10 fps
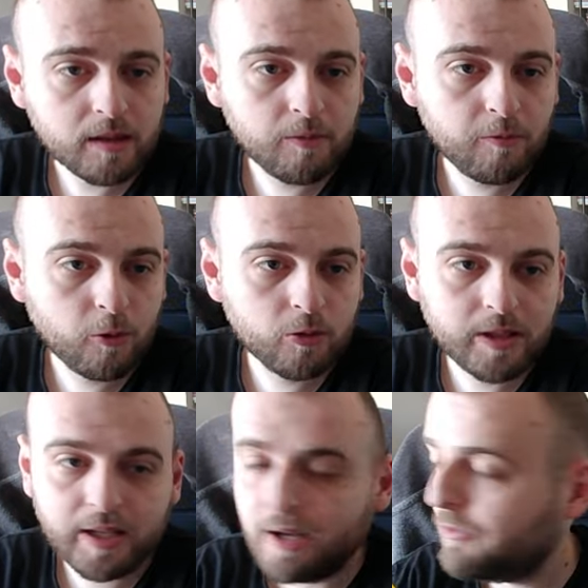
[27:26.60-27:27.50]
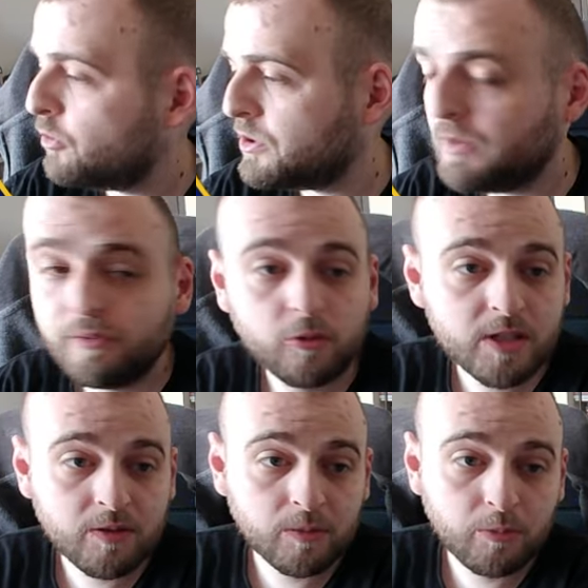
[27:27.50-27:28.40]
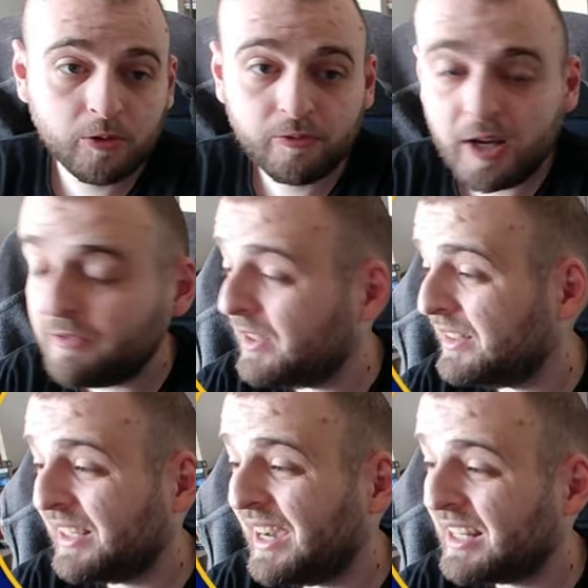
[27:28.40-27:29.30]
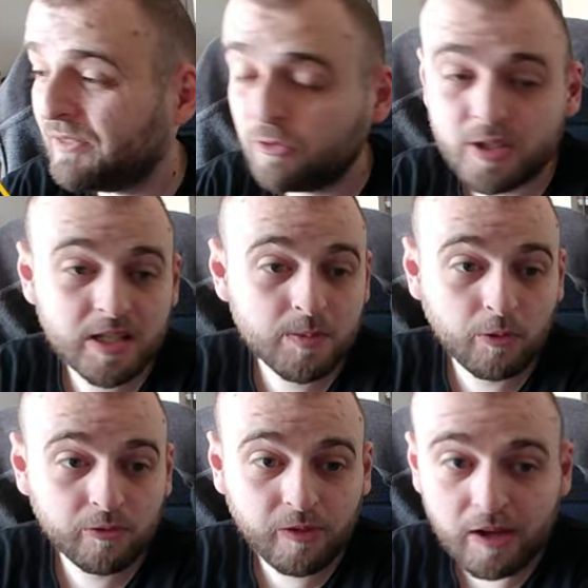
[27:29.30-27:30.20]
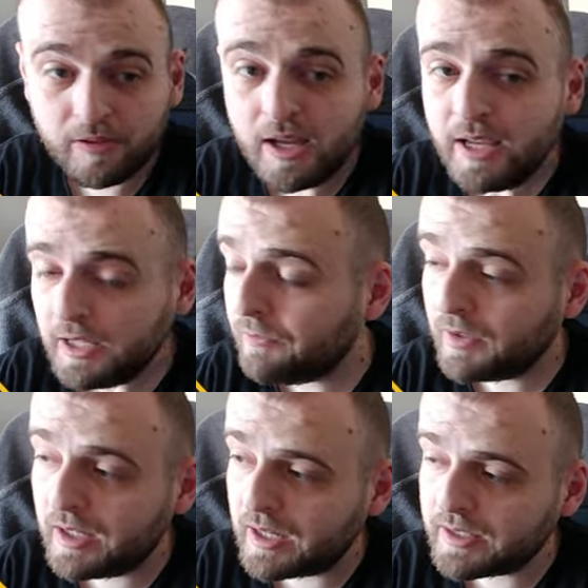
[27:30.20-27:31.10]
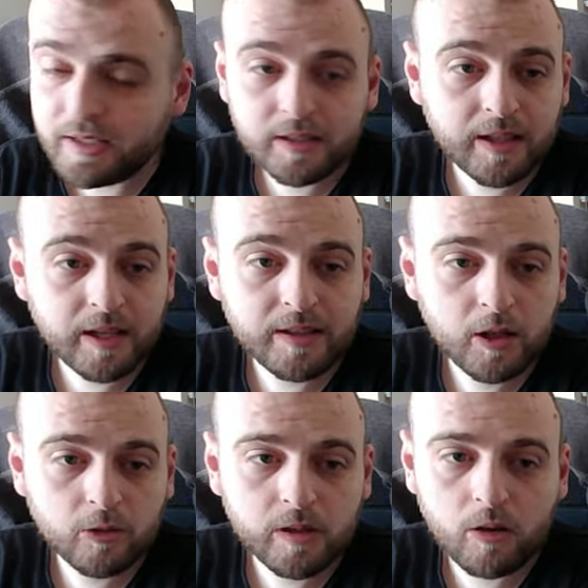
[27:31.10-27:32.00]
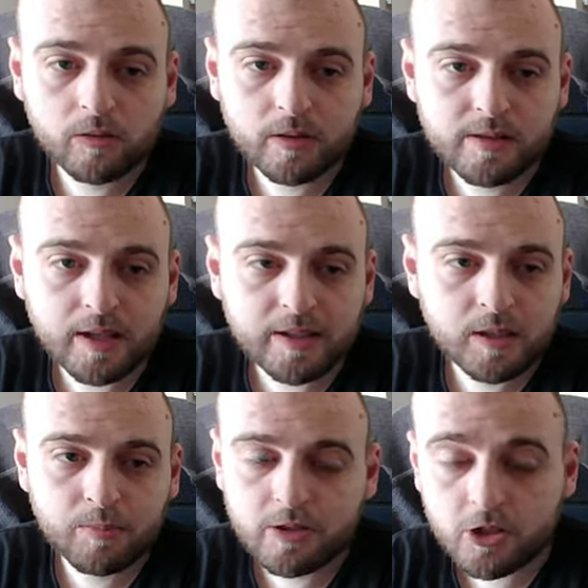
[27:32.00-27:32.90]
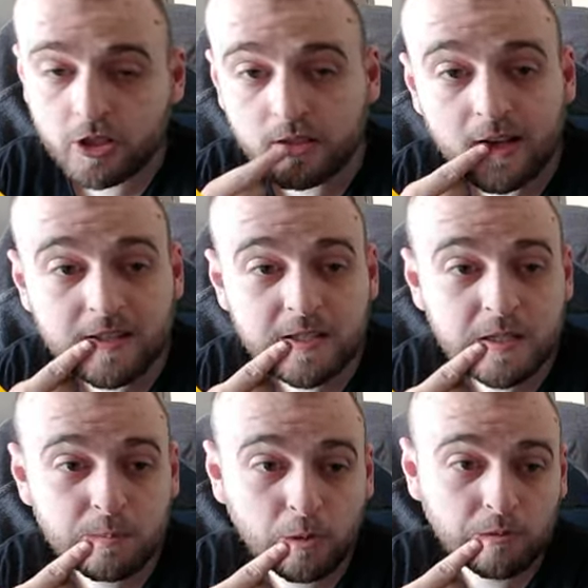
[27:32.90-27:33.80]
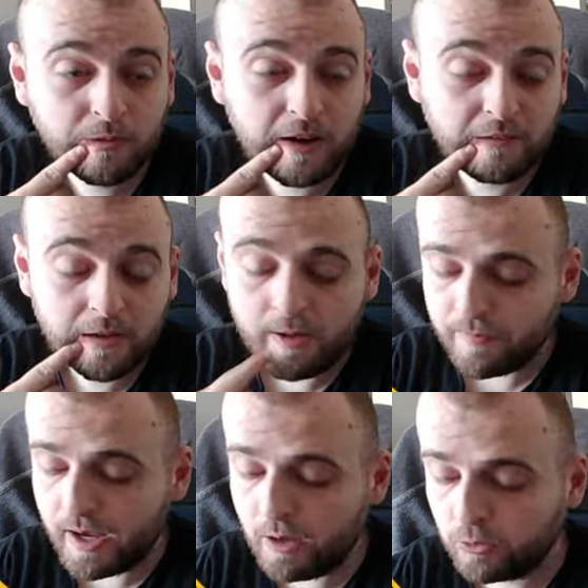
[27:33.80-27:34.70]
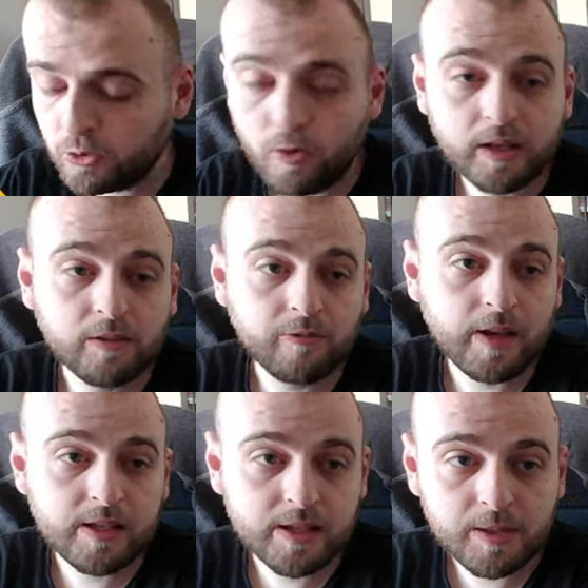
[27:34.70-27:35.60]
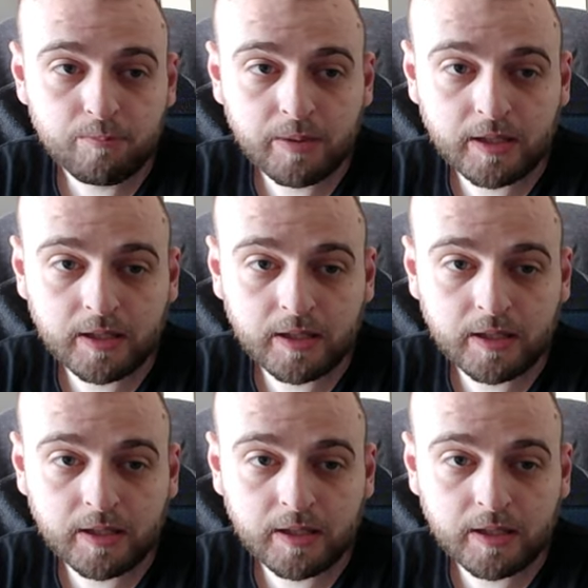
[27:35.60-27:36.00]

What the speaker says: up front they have Osman for 7.5 and Icardi for 6.5. If Icardi can nail down the starting position at 6.5, I would quite fancy picking